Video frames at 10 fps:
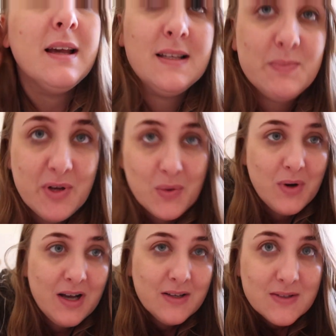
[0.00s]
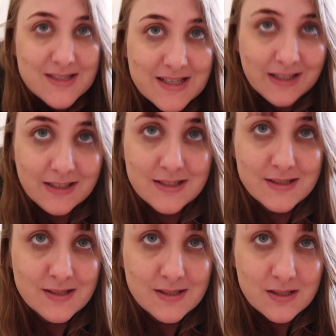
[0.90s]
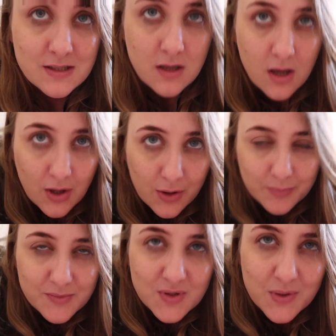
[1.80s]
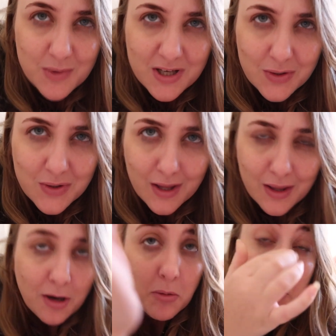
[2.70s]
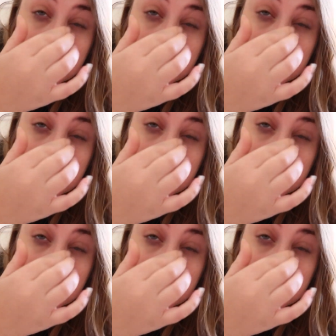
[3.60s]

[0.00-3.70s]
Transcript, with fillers: it's been a while since, sorry, I'm like looking at the camera